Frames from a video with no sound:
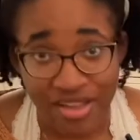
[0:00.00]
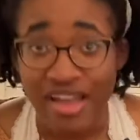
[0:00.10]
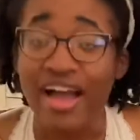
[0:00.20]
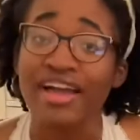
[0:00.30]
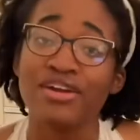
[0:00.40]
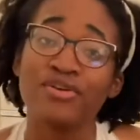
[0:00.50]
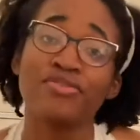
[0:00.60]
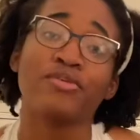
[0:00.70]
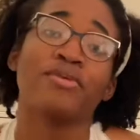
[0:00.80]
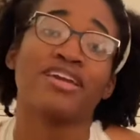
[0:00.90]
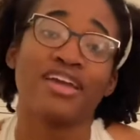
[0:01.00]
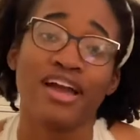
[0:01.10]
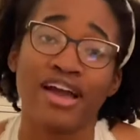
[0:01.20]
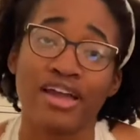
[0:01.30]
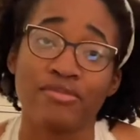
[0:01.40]
I know for me,
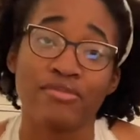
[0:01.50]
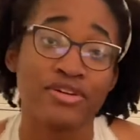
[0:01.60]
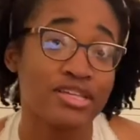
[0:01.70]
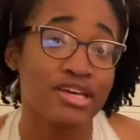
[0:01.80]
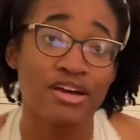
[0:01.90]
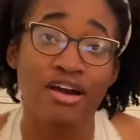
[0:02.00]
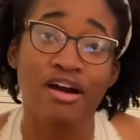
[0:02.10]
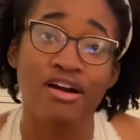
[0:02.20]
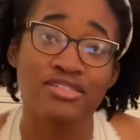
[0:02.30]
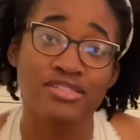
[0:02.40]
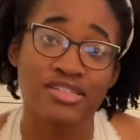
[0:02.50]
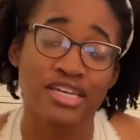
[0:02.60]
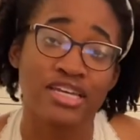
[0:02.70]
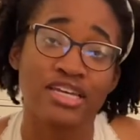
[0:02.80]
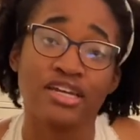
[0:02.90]
I really cut costs
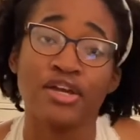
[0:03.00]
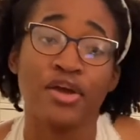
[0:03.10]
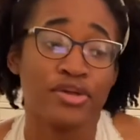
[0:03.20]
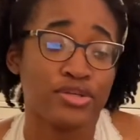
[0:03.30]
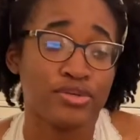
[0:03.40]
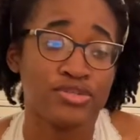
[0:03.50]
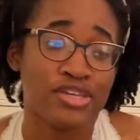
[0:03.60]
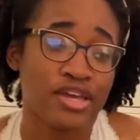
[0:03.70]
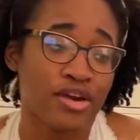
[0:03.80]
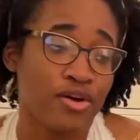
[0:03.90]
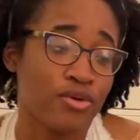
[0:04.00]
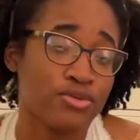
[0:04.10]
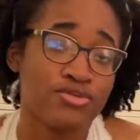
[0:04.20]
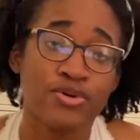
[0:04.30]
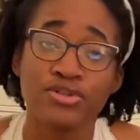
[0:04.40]
in using
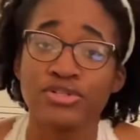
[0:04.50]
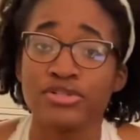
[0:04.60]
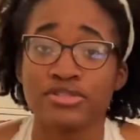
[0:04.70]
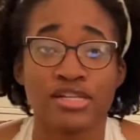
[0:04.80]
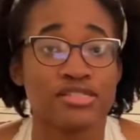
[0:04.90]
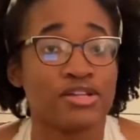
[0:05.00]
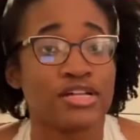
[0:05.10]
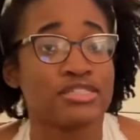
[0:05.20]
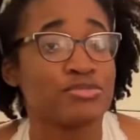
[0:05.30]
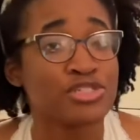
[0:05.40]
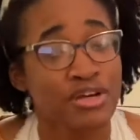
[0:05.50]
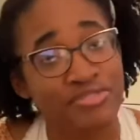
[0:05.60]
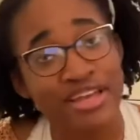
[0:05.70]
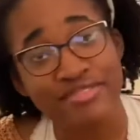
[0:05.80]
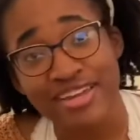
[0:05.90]
old folders that still had some shelf life in